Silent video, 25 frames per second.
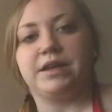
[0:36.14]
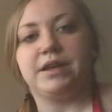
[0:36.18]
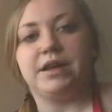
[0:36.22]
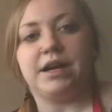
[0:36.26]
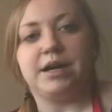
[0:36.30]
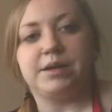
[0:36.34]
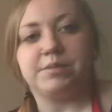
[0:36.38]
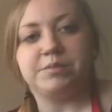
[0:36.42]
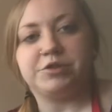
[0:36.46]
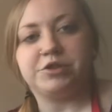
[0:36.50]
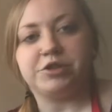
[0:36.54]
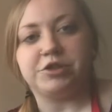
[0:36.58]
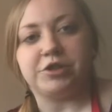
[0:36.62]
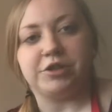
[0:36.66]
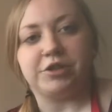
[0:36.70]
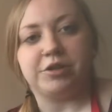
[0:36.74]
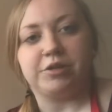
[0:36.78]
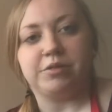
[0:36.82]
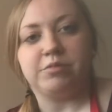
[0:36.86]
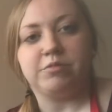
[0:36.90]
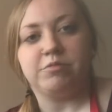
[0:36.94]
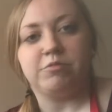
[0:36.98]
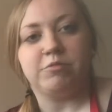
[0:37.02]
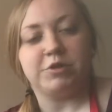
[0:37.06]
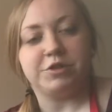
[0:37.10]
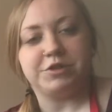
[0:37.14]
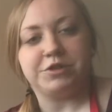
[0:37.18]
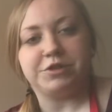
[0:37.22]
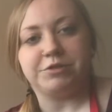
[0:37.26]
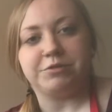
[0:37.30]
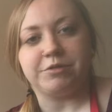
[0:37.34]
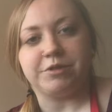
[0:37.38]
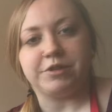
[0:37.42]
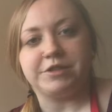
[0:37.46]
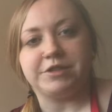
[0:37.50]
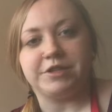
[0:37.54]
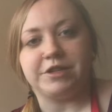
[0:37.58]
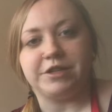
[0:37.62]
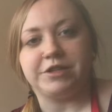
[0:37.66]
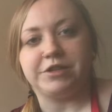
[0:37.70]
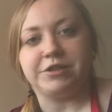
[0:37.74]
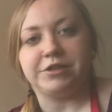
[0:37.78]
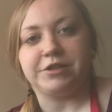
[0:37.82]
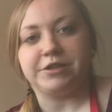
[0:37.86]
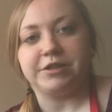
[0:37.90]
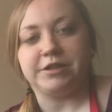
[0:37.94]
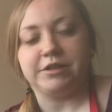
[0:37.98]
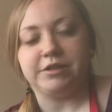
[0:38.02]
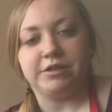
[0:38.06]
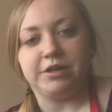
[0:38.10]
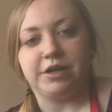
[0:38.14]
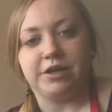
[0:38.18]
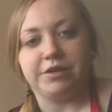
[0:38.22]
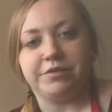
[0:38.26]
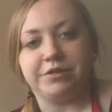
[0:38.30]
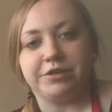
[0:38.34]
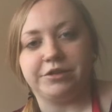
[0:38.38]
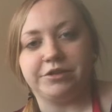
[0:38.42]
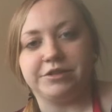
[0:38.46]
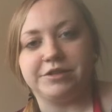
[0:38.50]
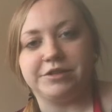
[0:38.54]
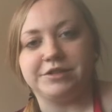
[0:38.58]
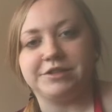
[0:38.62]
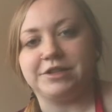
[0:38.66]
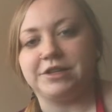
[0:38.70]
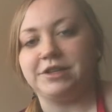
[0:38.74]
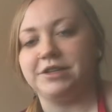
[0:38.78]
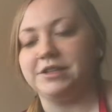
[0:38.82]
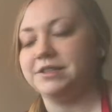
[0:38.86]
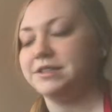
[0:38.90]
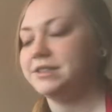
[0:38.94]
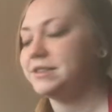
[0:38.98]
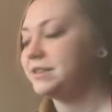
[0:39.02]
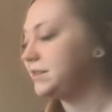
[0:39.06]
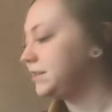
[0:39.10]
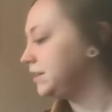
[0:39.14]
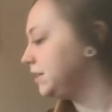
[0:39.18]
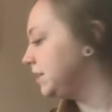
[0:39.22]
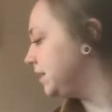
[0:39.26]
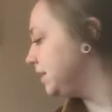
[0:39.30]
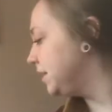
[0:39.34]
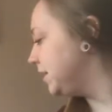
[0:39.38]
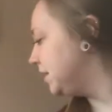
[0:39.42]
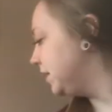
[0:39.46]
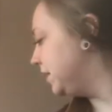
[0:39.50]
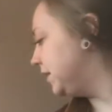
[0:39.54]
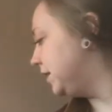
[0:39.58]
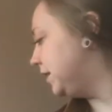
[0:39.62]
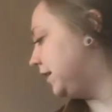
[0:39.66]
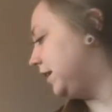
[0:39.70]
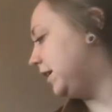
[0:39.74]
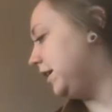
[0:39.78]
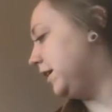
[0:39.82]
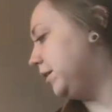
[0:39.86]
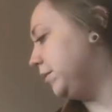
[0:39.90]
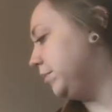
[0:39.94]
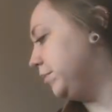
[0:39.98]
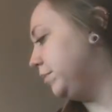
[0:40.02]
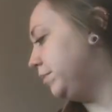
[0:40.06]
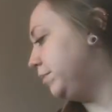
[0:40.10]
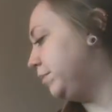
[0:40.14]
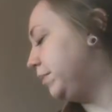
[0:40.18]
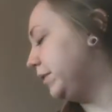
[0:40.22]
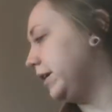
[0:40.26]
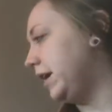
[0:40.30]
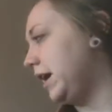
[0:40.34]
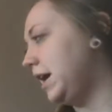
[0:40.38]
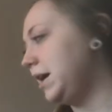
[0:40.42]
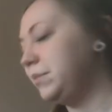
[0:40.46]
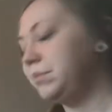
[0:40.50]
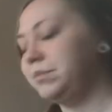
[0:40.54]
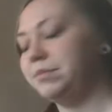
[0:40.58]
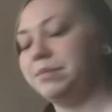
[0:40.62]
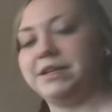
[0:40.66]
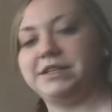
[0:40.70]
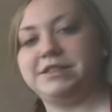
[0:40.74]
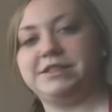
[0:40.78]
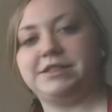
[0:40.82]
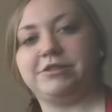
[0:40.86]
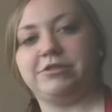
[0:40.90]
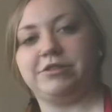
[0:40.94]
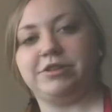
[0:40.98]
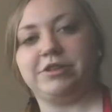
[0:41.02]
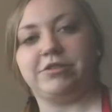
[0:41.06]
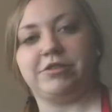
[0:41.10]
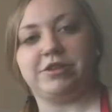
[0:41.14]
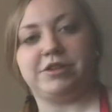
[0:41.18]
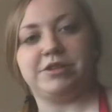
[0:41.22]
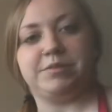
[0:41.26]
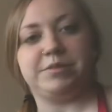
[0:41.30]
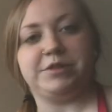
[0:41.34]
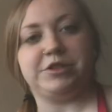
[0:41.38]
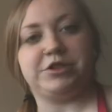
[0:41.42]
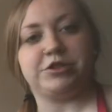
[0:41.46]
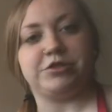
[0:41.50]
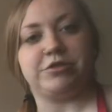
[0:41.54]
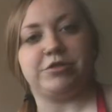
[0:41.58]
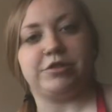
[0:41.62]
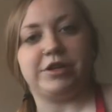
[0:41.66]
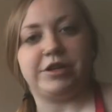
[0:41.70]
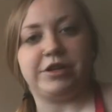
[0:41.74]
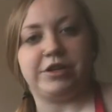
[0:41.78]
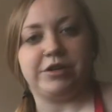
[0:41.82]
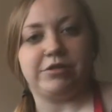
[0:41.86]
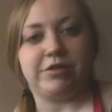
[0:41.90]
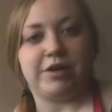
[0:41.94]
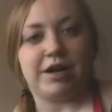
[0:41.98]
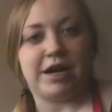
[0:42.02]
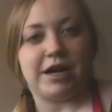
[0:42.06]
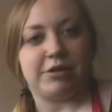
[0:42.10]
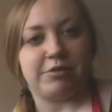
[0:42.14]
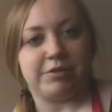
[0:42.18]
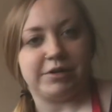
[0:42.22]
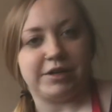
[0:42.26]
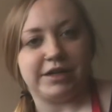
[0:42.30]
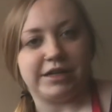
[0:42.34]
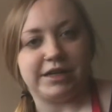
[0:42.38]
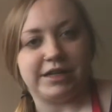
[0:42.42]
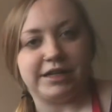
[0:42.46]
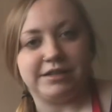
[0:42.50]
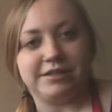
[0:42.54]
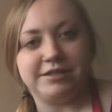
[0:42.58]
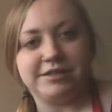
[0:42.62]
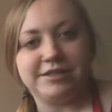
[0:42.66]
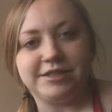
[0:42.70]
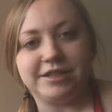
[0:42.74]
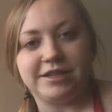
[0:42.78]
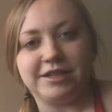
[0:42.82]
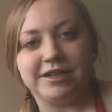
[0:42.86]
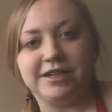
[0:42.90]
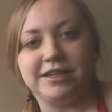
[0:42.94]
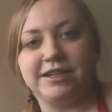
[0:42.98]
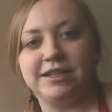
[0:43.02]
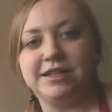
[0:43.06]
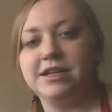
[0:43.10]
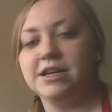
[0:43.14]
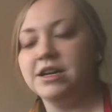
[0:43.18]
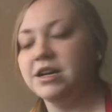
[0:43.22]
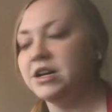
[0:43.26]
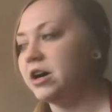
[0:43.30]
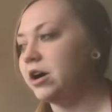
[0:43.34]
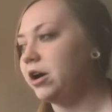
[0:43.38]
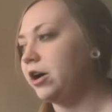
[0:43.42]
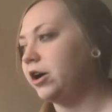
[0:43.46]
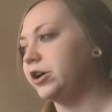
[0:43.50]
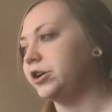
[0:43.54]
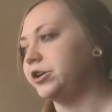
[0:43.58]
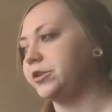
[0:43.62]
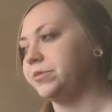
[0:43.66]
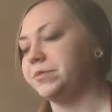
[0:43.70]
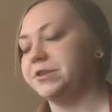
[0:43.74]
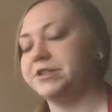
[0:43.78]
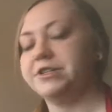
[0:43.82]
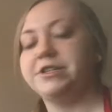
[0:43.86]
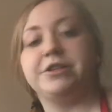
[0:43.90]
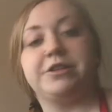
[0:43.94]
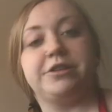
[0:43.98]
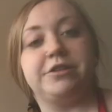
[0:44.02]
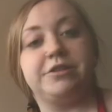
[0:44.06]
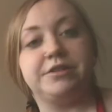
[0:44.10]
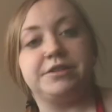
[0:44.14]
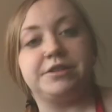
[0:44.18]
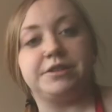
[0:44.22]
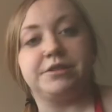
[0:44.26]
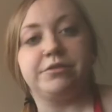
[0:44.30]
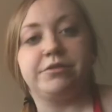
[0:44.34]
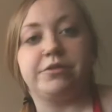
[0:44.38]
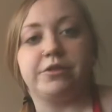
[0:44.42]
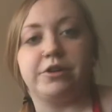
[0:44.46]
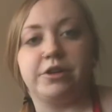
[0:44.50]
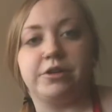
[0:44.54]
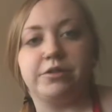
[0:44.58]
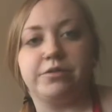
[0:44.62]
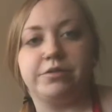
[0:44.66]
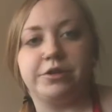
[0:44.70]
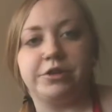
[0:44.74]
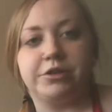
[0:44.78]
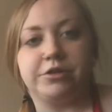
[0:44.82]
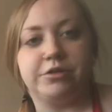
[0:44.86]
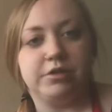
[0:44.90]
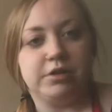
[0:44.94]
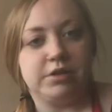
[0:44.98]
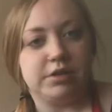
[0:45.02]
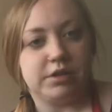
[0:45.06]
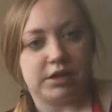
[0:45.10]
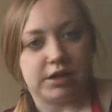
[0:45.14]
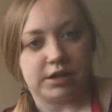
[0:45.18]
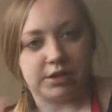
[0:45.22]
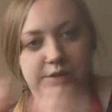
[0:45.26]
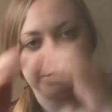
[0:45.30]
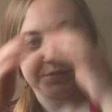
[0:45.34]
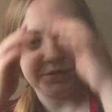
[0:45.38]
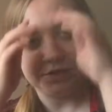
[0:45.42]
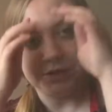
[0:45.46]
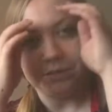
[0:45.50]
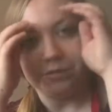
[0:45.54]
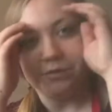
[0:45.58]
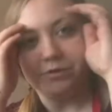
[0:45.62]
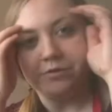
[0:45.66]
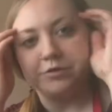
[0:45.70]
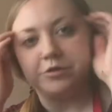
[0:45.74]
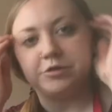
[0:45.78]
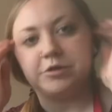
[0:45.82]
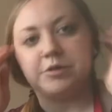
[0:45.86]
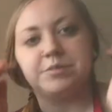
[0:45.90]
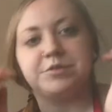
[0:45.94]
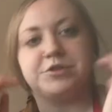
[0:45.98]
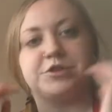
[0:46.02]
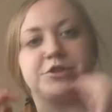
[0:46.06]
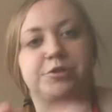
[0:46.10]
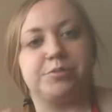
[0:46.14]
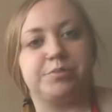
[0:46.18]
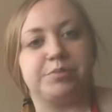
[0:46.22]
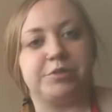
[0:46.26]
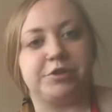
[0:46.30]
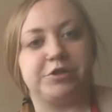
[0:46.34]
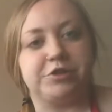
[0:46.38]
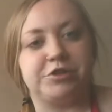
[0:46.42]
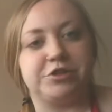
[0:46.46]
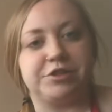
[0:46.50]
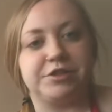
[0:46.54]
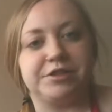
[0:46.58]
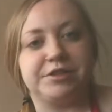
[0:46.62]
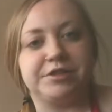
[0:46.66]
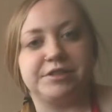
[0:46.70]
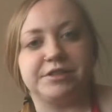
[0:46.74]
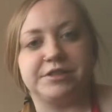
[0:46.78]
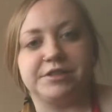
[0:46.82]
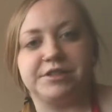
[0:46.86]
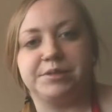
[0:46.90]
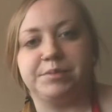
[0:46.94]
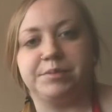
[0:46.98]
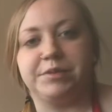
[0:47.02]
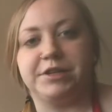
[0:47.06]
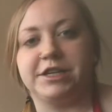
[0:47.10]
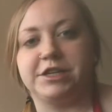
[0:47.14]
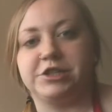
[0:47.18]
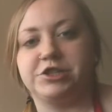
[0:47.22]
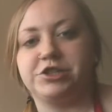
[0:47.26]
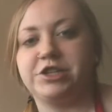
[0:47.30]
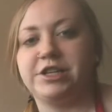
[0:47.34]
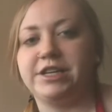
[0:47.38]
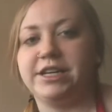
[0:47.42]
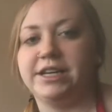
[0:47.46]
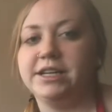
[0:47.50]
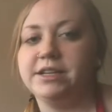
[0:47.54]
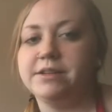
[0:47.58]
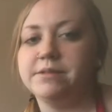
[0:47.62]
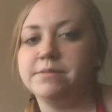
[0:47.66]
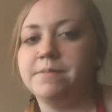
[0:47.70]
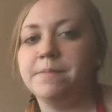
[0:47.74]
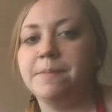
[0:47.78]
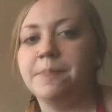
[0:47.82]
I'm sure once you are done, you're going to love your results. But I'm basically going to be showing you how we're going to get started, all your materials in front of you. Some of you, I'm sure, purchased a splash kit.